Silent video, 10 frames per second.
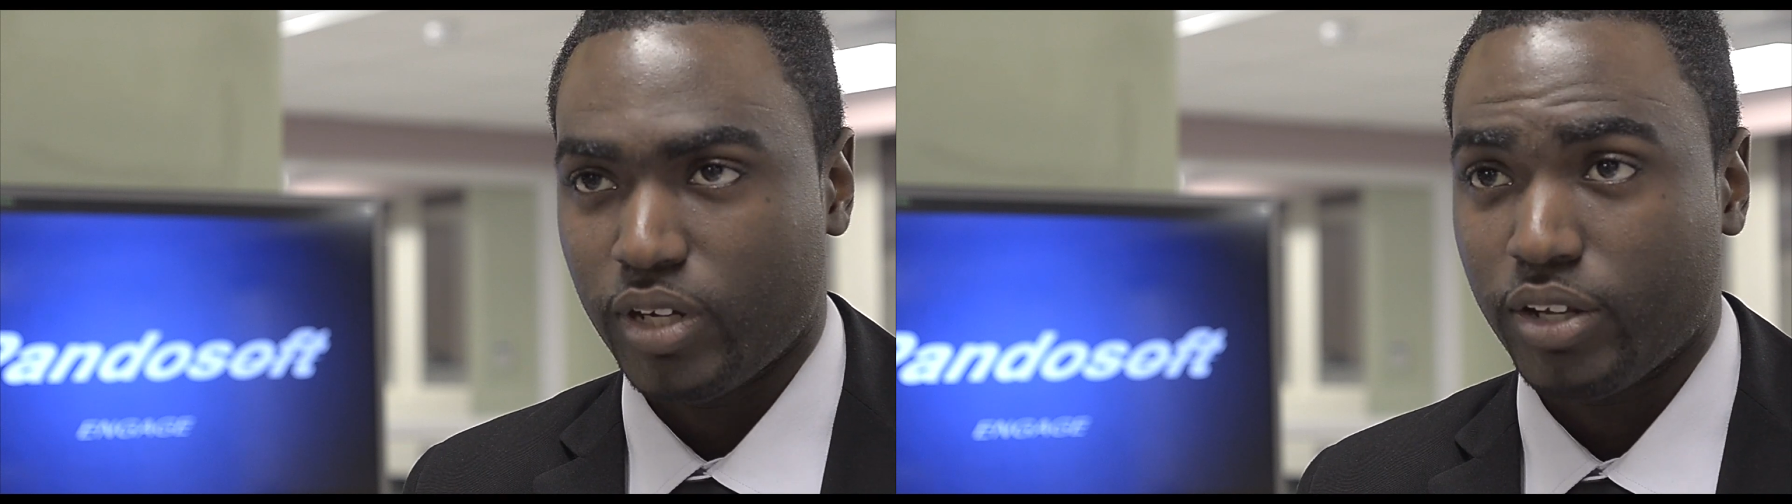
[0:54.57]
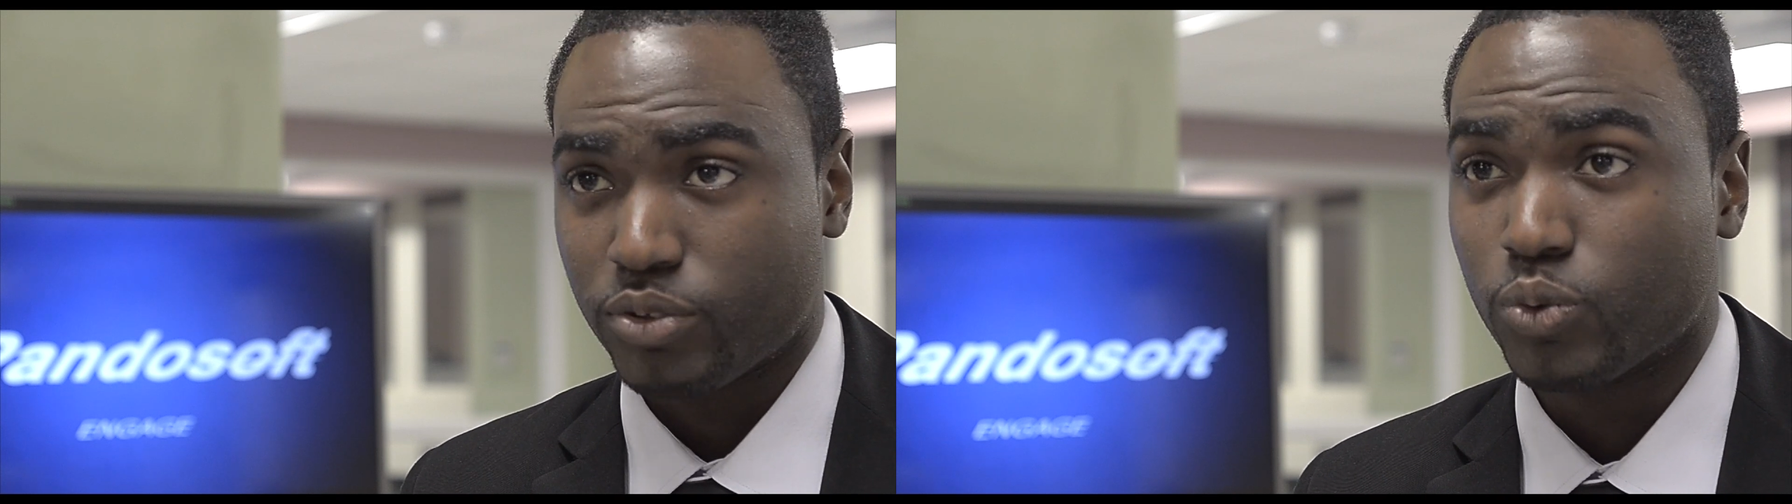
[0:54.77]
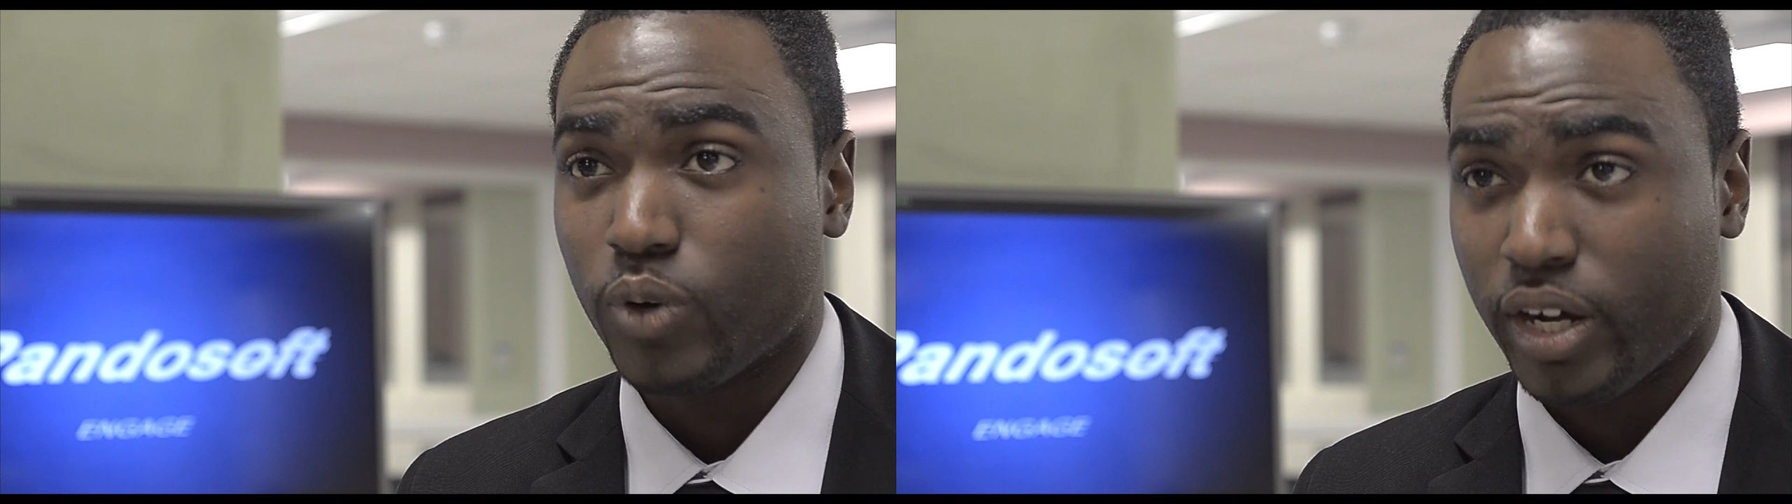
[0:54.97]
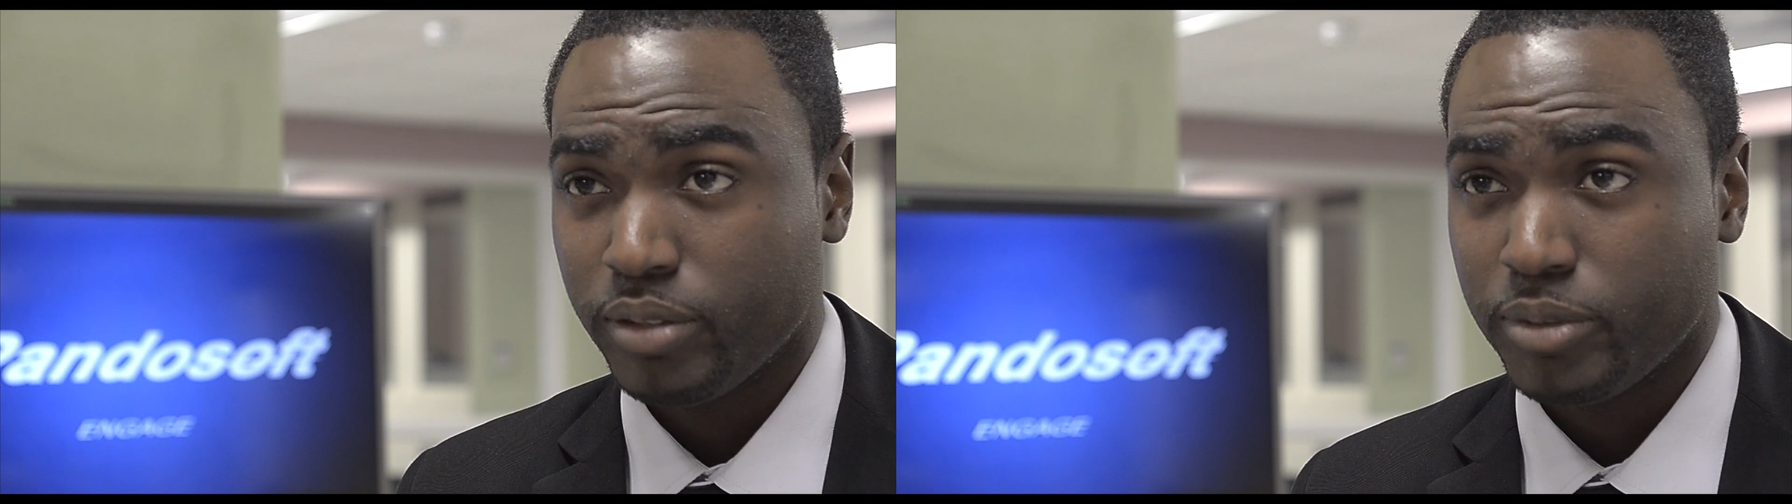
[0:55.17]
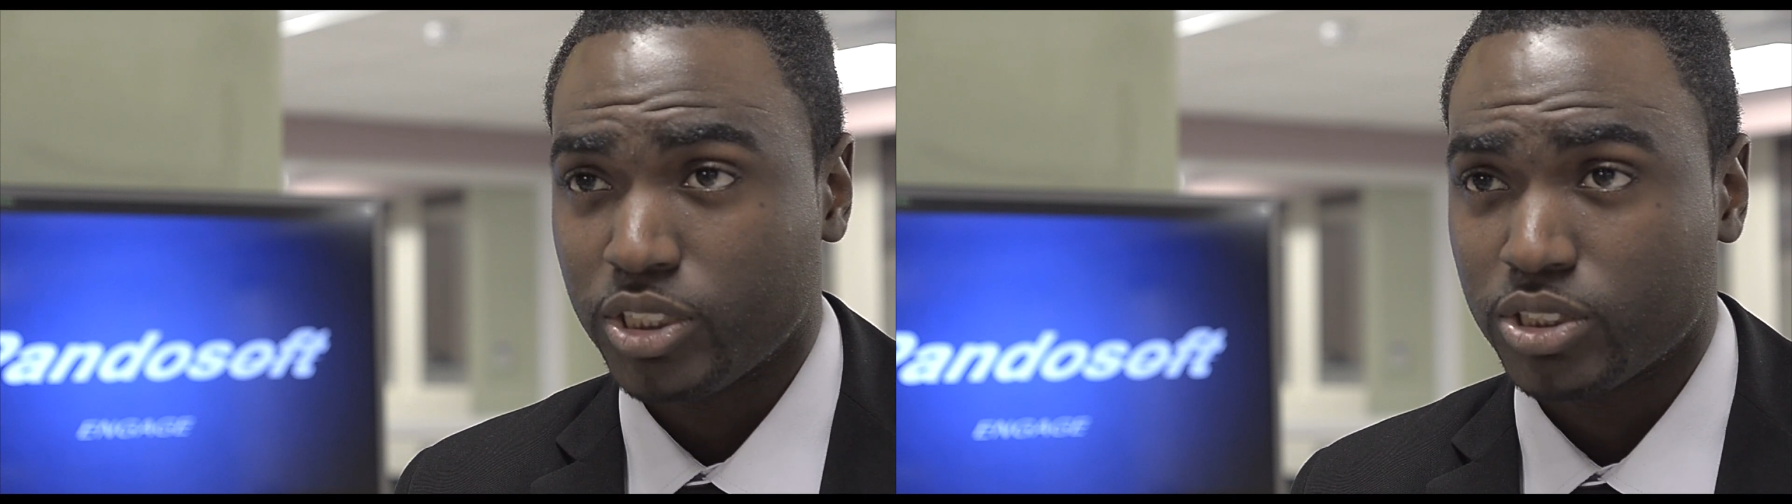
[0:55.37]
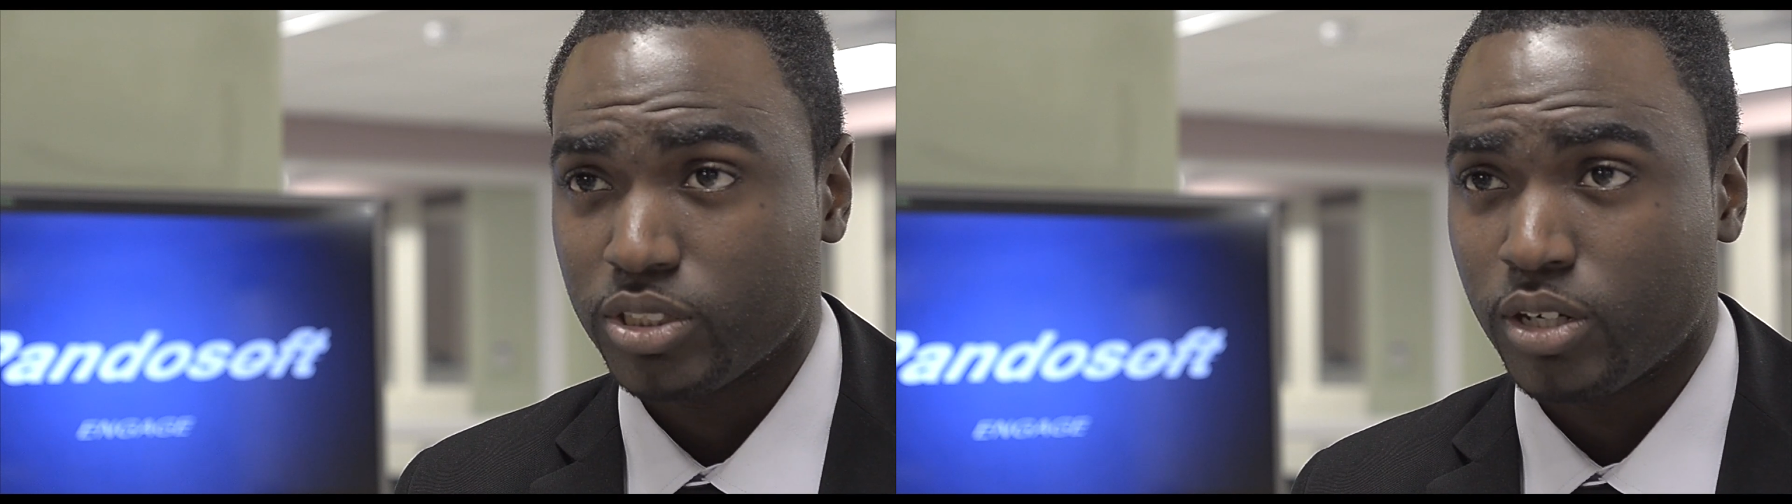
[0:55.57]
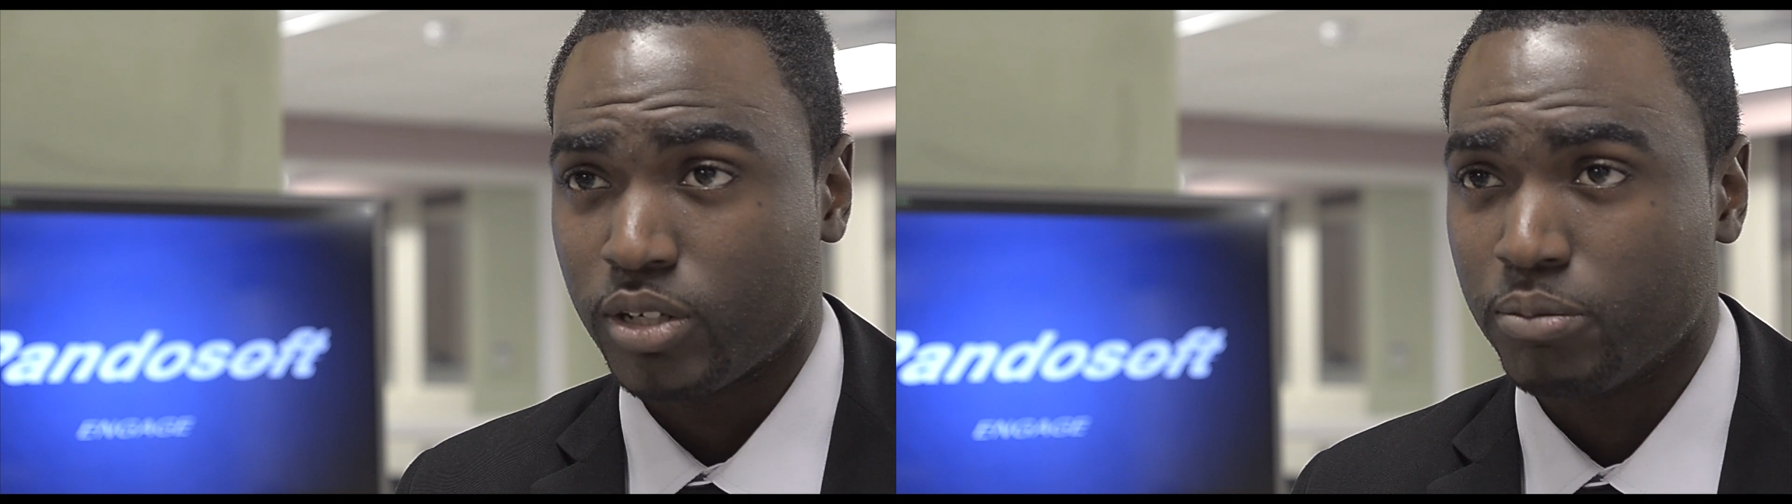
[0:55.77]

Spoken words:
through animation or